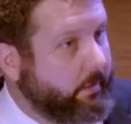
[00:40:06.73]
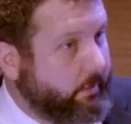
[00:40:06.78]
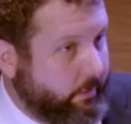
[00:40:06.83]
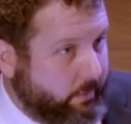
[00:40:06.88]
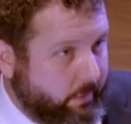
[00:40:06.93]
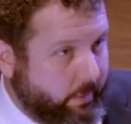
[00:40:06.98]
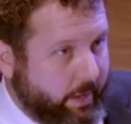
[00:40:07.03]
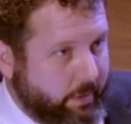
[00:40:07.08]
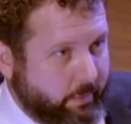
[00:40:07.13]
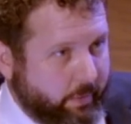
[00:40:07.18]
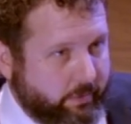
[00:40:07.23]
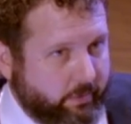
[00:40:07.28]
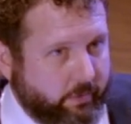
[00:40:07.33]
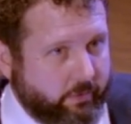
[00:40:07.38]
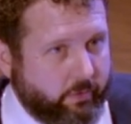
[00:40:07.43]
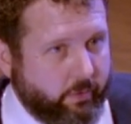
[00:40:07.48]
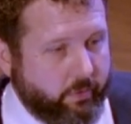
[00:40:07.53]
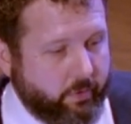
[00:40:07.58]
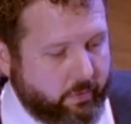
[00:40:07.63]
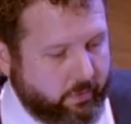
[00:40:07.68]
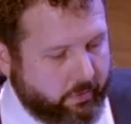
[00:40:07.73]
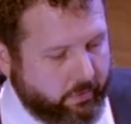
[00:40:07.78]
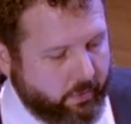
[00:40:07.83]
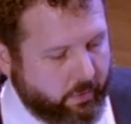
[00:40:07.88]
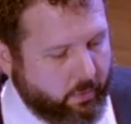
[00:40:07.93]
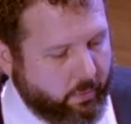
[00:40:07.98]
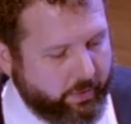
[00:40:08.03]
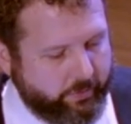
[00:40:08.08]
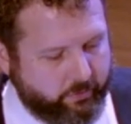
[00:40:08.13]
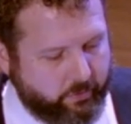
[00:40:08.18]
Great question. So the
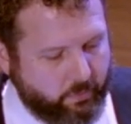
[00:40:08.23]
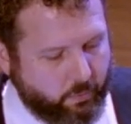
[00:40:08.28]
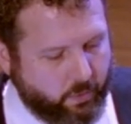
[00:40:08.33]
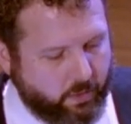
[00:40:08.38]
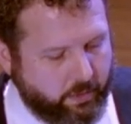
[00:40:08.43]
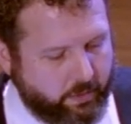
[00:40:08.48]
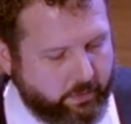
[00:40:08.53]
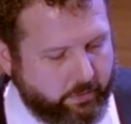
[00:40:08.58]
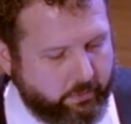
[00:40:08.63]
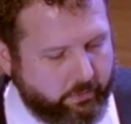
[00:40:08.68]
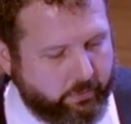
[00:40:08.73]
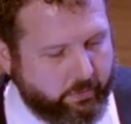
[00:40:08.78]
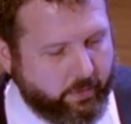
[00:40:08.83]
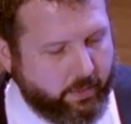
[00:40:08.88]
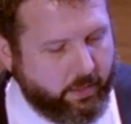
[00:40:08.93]
question was,